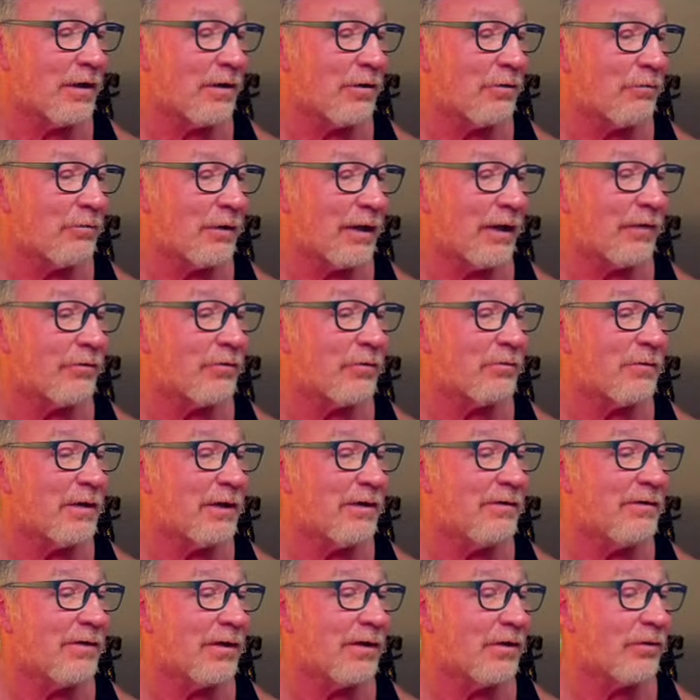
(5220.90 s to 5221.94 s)
We got some
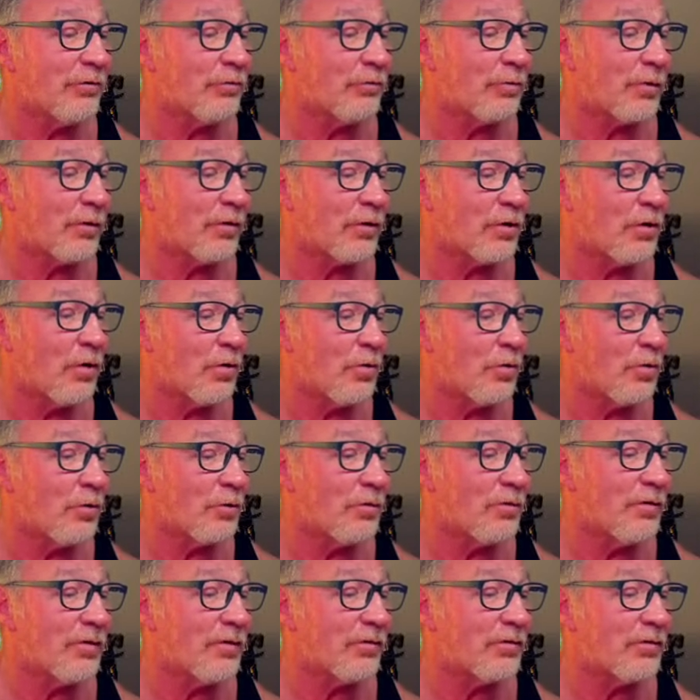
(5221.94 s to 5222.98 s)
details with the gold,
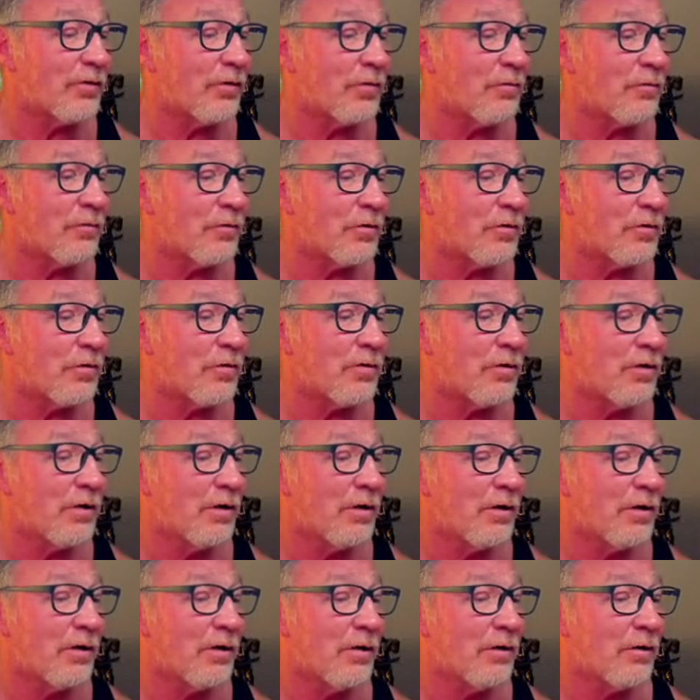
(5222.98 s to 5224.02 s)
the silver,
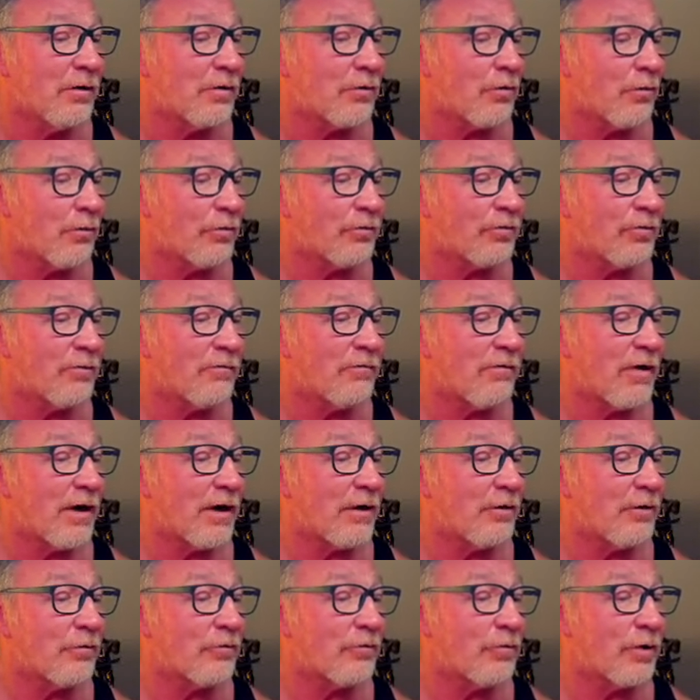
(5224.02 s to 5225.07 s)
of course the Fire
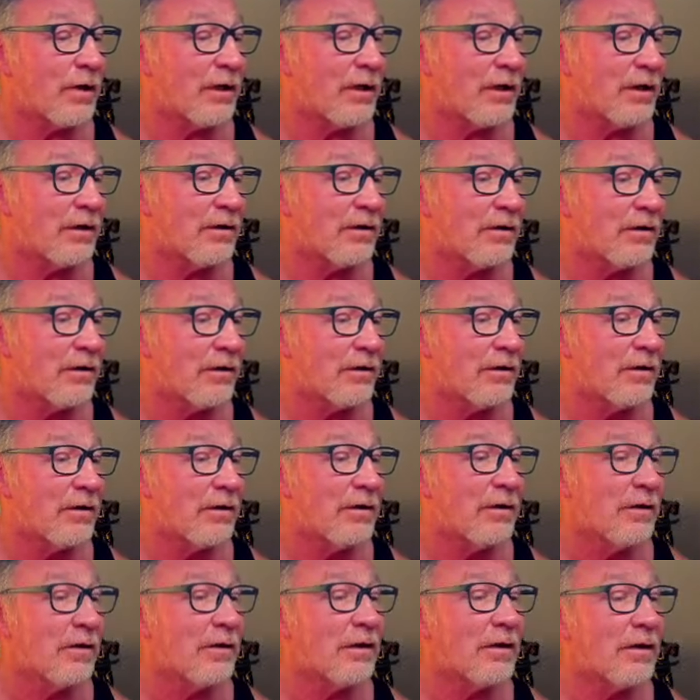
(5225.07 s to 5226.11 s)
Drake.
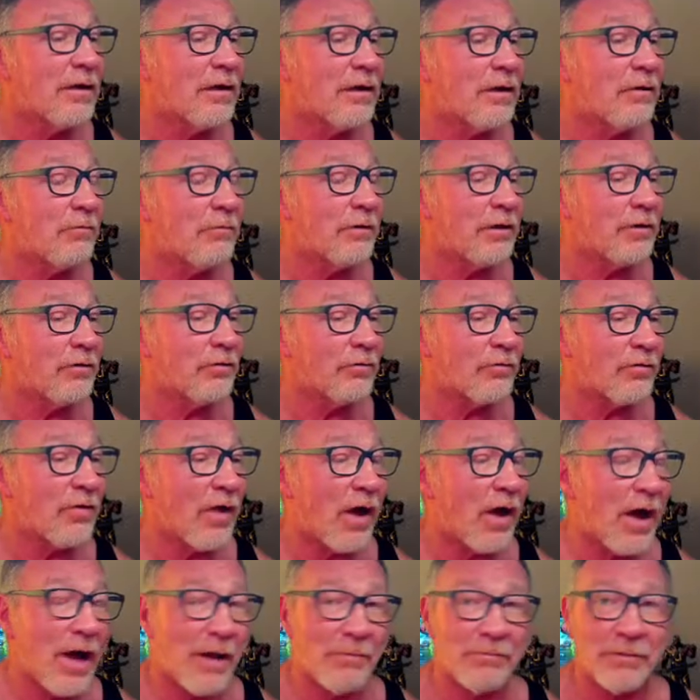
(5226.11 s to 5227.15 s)
We used the
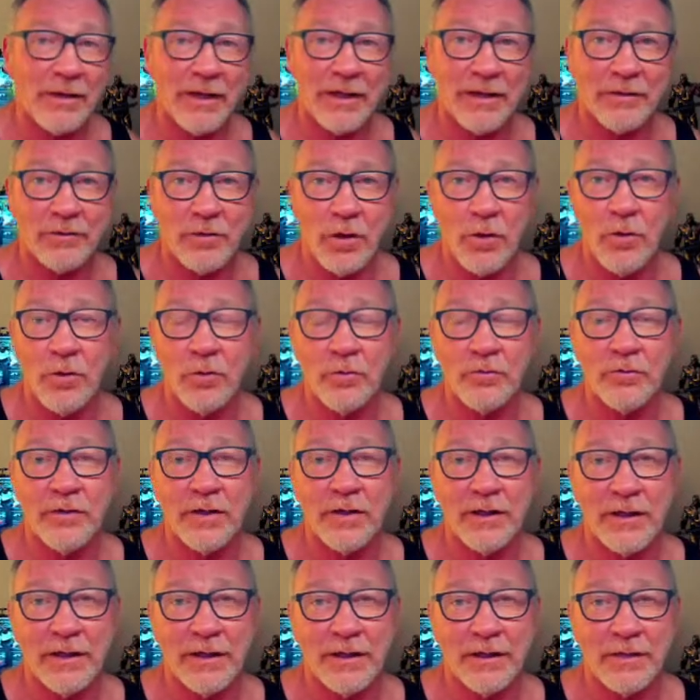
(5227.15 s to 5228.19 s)
Hoplite gold
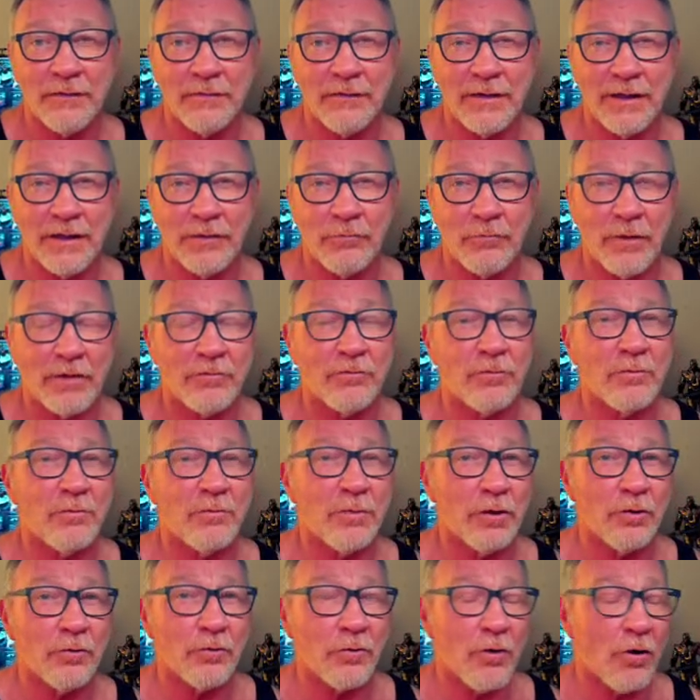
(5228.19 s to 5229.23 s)
and the
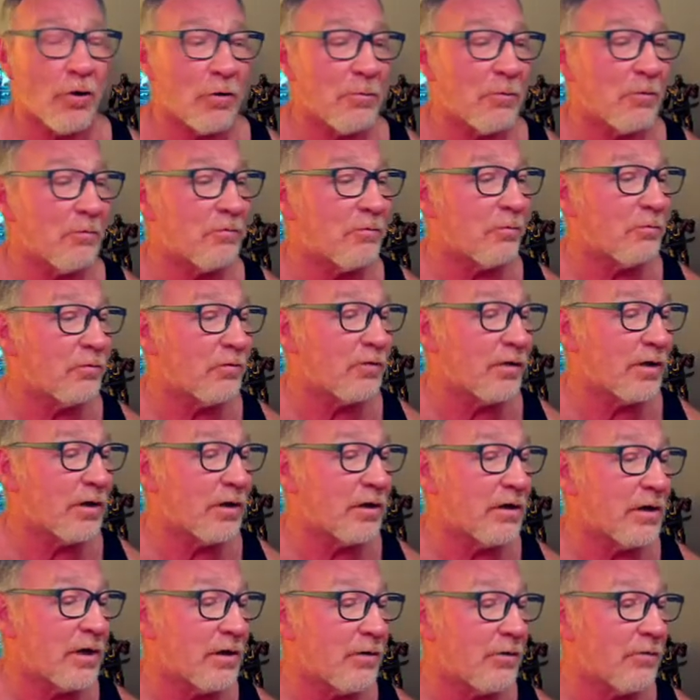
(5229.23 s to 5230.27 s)
Retributor armor from
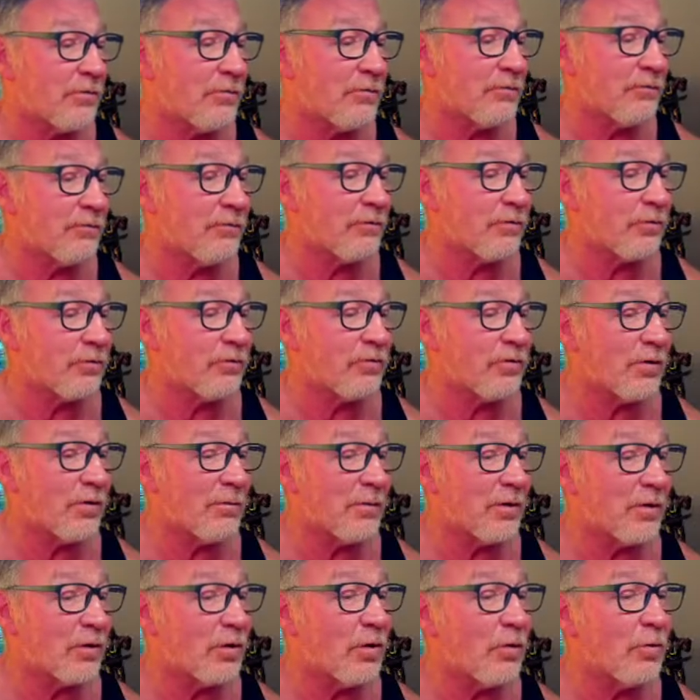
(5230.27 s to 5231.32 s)
Citadel for some of the
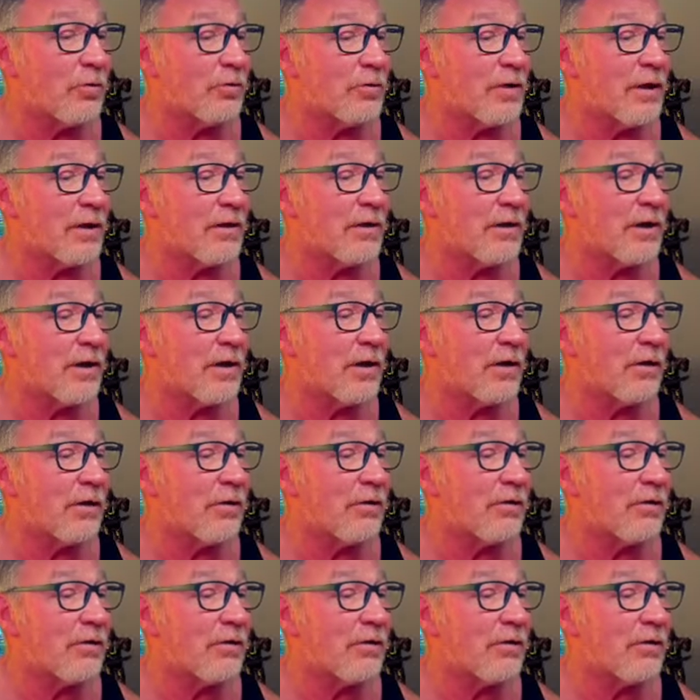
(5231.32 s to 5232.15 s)
gold on there.